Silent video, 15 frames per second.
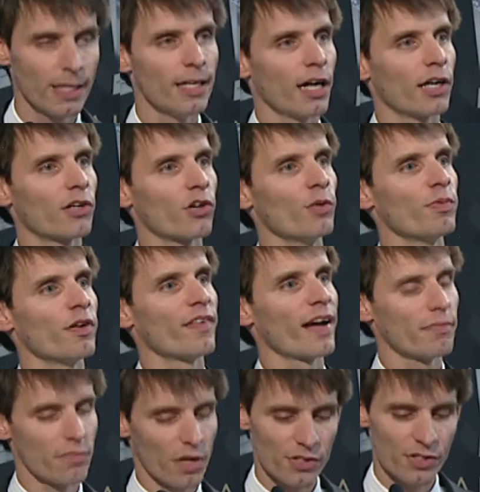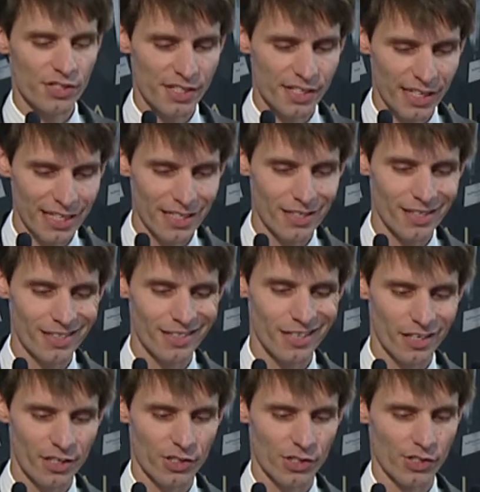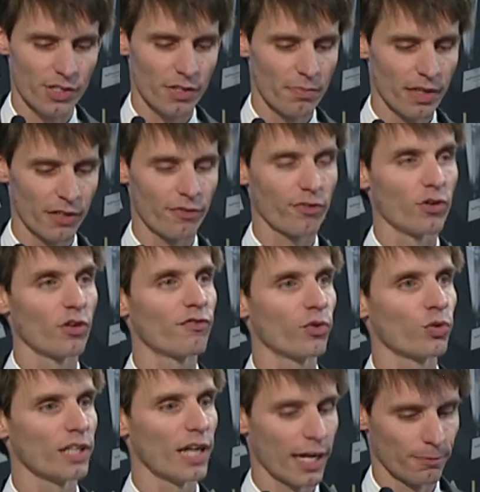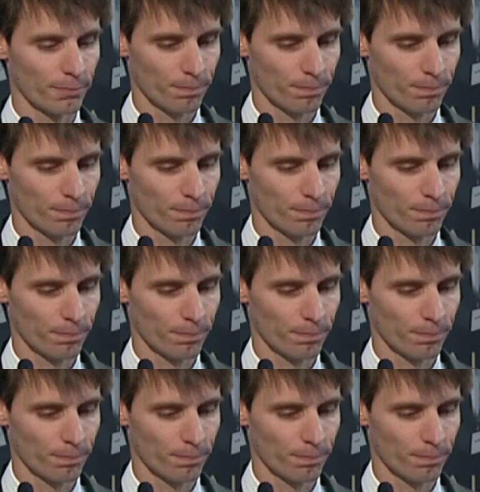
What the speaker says: A group of our most senior judges meet for a full day.